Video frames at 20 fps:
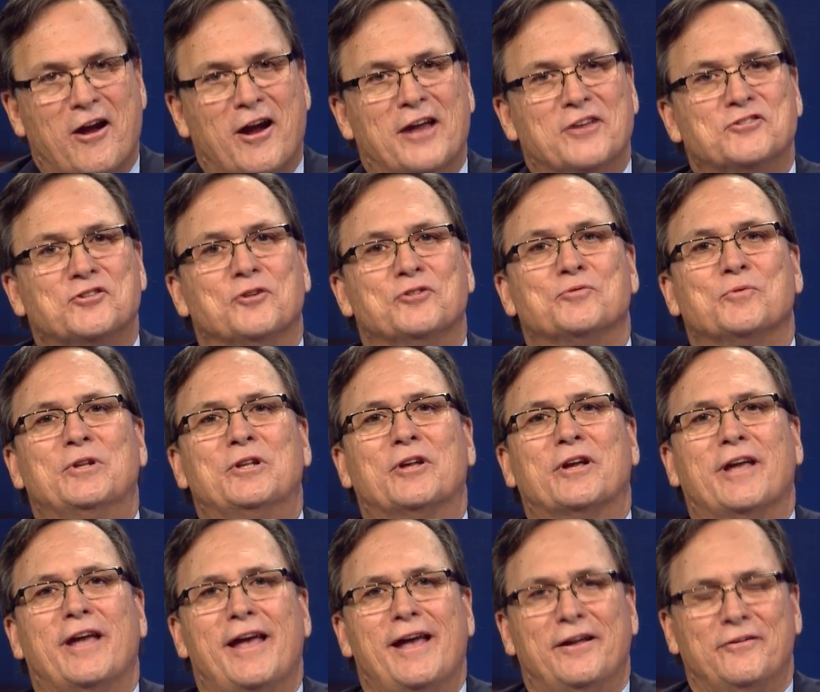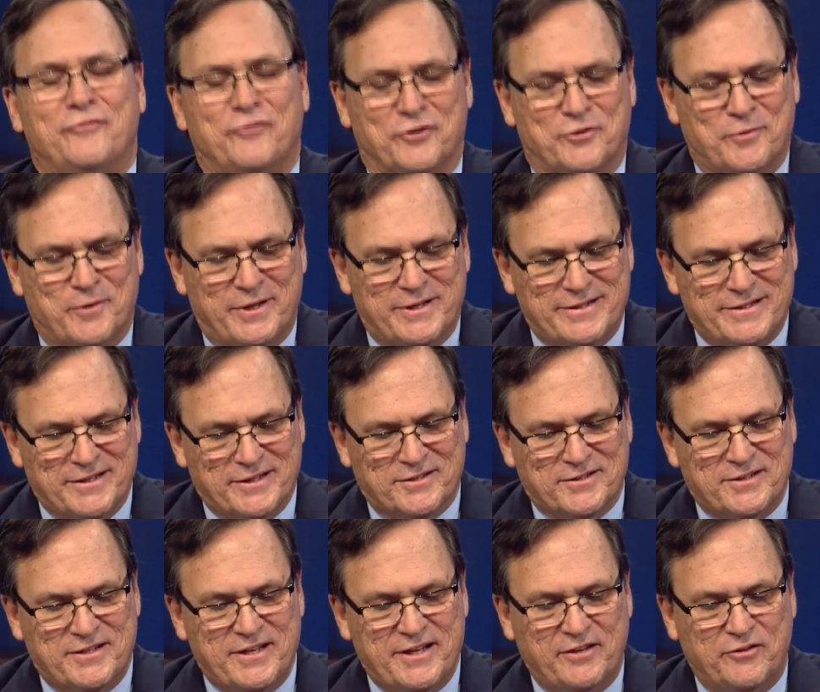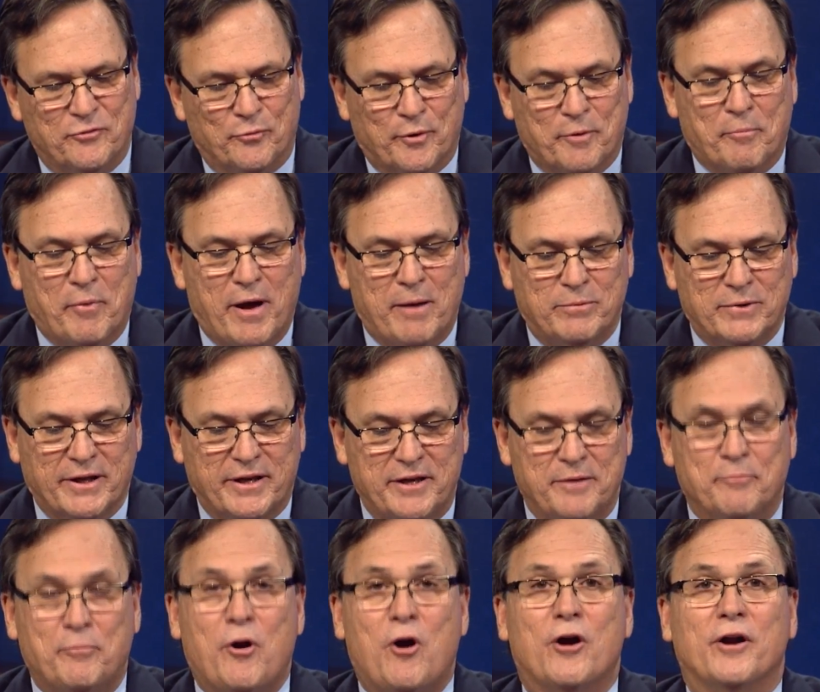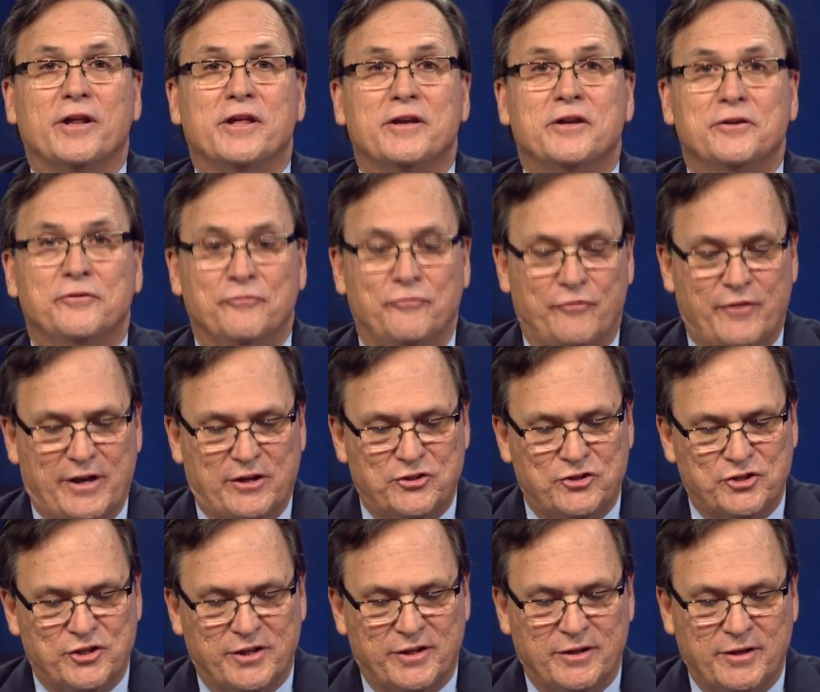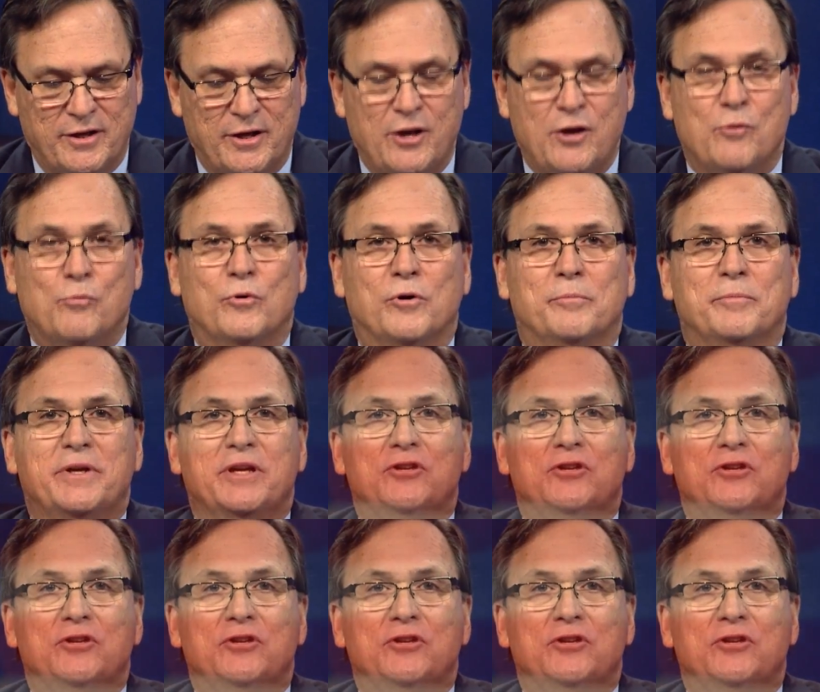right, so as we look ahead for 2016, the Republican Party convention will be